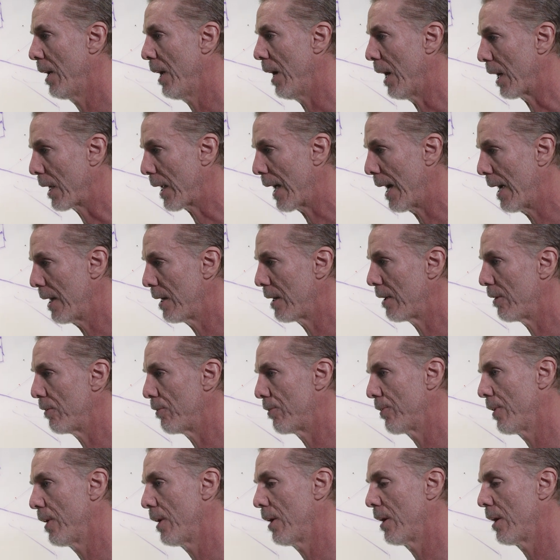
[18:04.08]
a kind
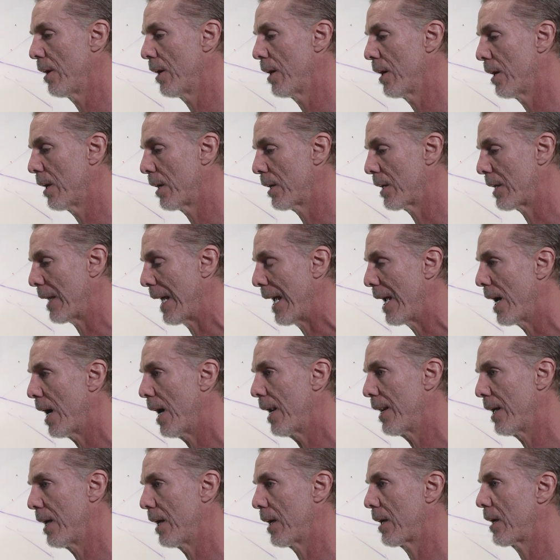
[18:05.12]
of
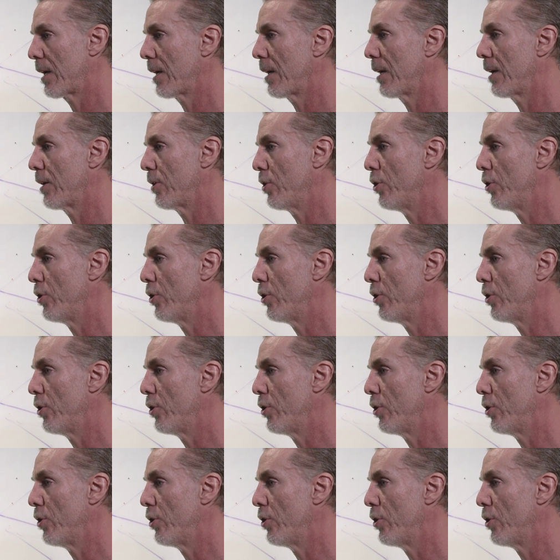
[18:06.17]
chaotic